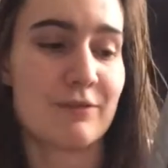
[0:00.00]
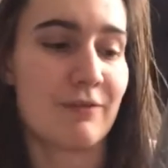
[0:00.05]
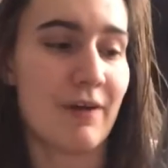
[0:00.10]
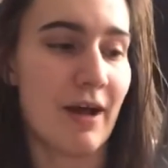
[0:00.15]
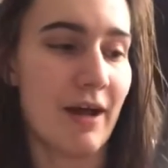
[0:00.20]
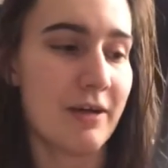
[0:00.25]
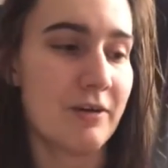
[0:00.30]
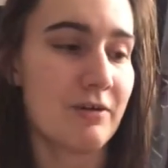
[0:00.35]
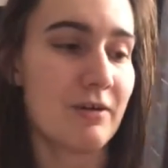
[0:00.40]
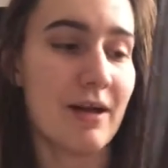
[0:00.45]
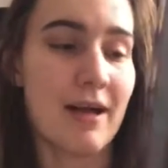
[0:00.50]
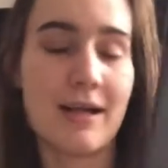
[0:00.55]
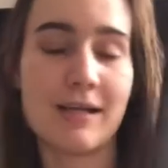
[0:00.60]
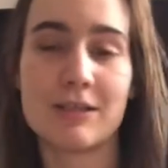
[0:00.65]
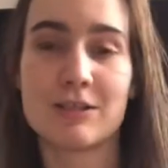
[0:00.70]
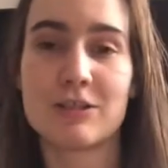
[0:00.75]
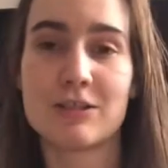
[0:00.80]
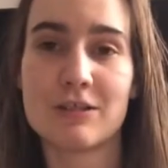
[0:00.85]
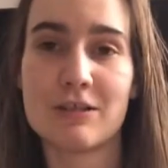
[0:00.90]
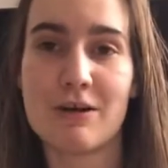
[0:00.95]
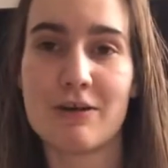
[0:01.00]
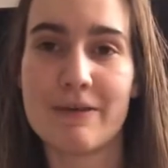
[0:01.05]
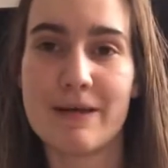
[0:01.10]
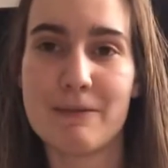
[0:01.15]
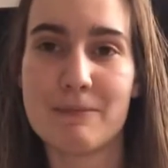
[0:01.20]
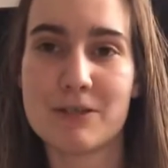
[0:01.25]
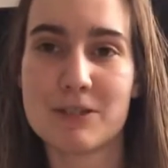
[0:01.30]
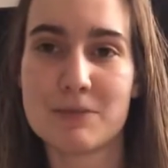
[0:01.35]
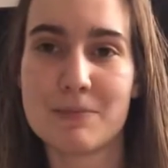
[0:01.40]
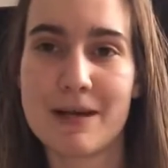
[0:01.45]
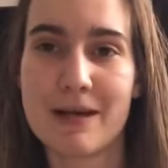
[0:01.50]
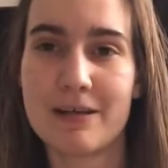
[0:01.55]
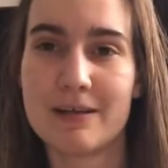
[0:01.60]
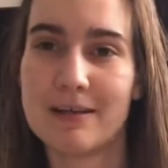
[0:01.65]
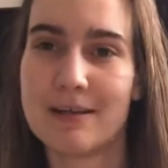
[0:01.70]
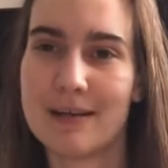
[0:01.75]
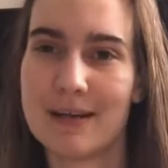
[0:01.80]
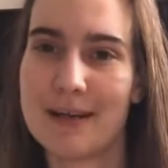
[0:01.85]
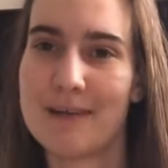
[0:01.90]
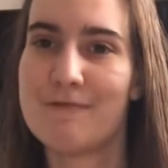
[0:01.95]
I don't actually know that much about it,
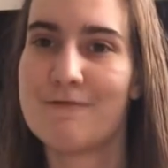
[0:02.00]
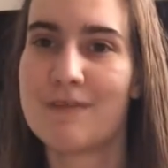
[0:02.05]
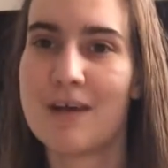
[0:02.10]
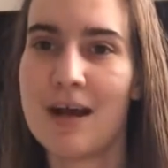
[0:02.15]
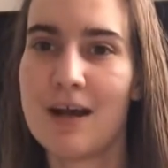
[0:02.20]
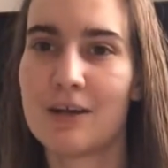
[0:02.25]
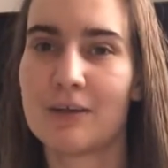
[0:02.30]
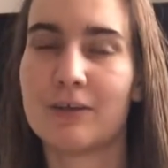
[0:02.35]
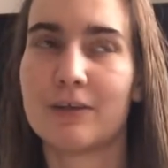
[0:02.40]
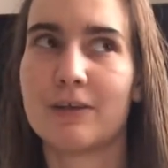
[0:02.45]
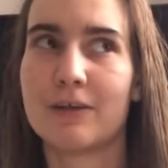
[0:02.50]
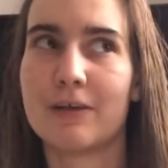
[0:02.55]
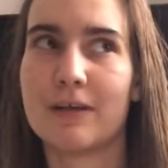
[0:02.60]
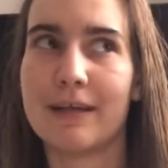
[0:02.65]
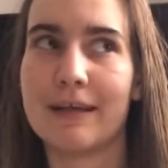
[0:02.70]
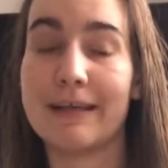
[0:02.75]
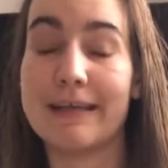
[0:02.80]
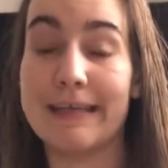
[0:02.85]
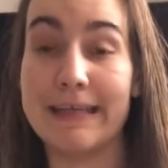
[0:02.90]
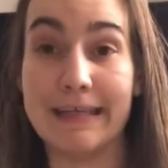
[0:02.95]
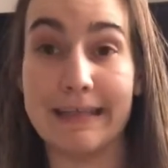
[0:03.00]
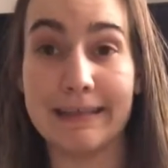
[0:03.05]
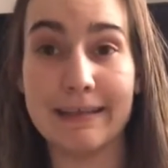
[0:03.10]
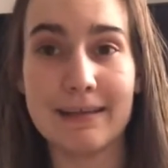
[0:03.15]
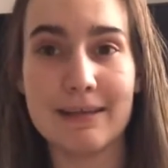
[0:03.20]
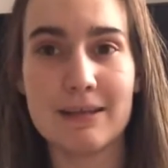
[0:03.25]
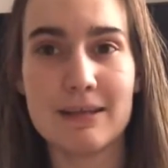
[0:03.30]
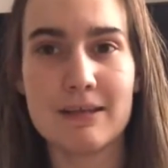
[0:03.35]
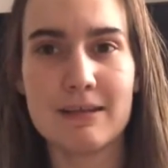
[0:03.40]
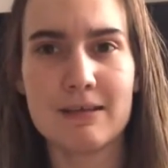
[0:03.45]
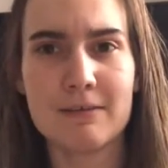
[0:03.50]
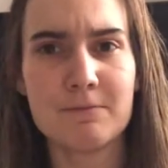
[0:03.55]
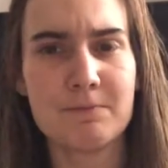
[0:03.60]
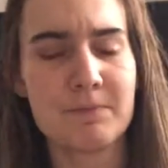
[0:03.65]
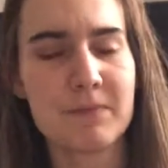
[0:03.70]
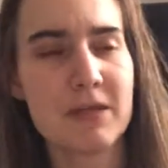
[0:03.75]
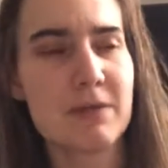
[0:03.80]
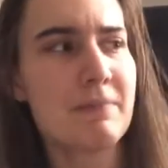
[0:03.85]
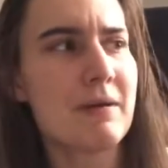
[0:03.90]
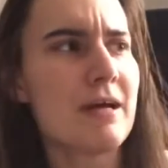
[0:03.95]
and I have not heard anything
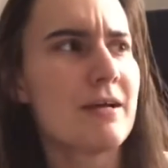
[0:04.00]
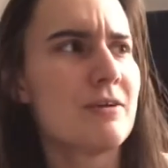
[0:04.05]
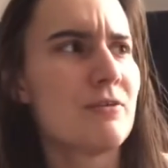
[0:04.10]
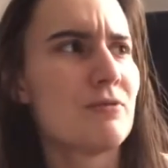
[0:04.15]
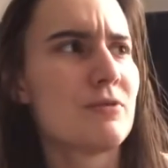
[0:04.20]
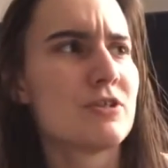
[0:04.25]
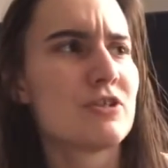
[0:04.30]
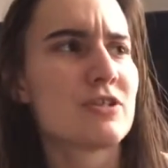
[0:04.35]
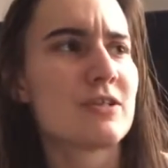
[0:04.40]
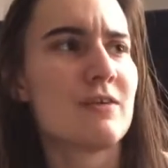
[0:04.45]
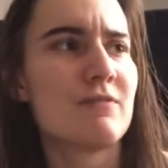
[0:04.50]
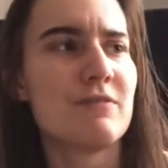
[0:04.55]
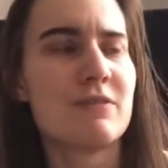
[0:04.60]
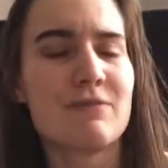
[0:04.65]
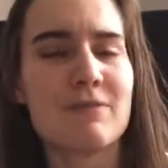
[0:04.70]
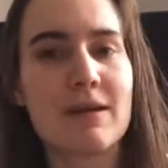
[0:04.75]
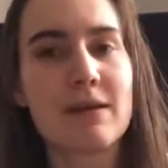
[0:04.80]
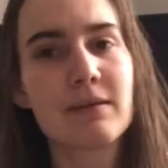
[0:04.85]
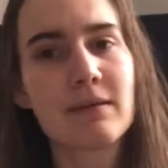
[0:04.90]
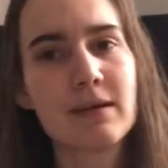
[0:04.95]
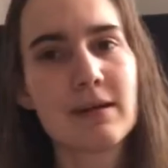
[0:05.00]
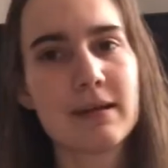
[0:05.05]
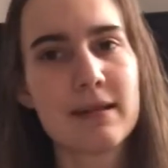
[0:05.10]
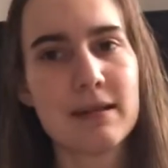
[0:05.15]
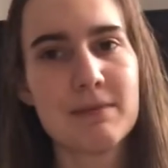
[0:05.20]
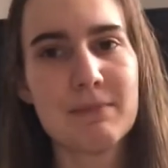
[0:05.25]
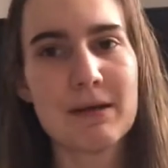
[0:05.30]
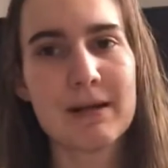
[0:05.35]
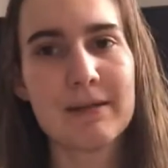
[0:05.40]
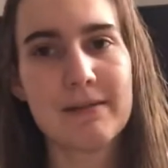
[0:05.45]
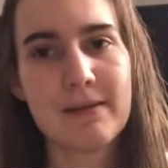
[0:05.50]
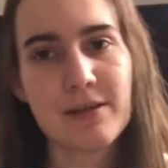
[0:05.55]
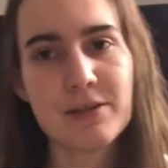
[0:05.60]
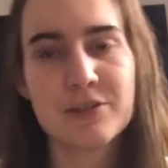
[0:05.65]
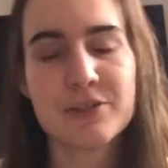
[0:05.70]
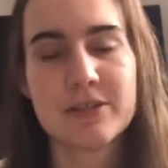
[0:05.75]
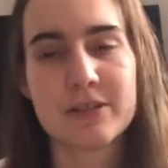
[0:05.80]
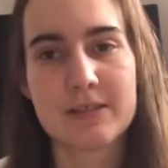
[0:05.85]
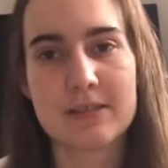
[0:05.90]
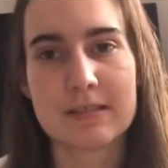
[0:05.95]
about it, which, given the fact that it came out
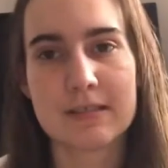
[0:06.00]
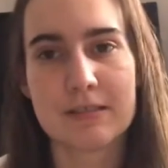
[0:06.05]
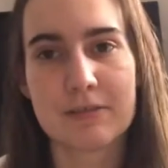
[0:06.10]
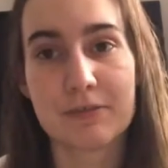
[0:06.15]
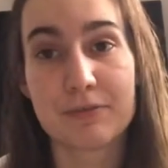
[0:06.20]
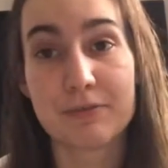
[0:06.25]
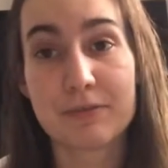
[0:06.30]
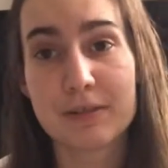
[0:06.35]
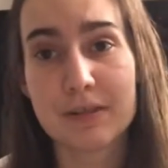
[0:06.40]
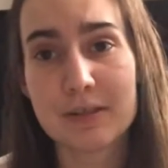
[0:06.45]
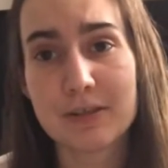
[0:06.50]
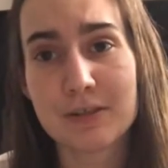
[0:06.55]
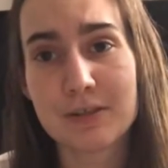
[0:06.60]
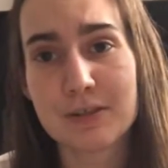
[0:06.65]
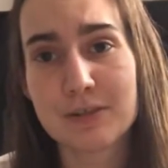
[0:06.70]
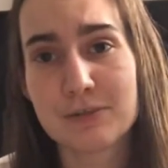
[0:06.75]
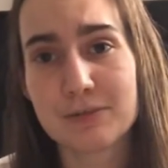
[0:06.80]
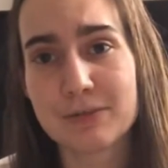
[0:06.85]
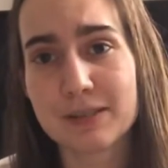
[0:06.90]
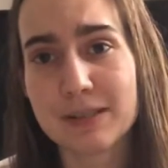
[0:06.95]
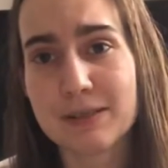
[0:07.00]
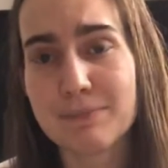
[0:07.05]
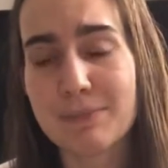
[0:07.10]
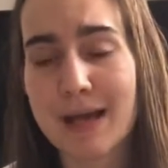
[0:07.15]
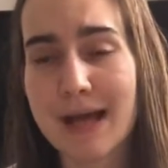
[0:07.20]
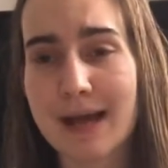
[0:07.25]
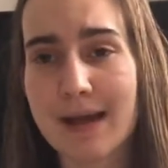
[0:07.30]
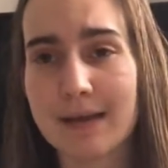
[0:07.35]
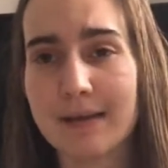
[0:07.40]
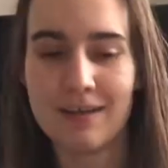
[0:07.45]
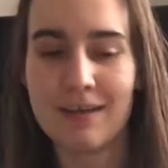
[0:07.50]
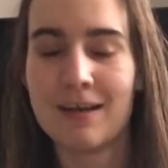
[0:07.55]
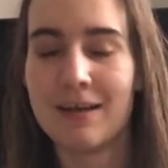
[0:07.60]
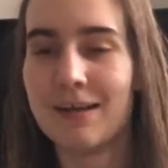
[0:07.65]
last year, is either really good or really bad.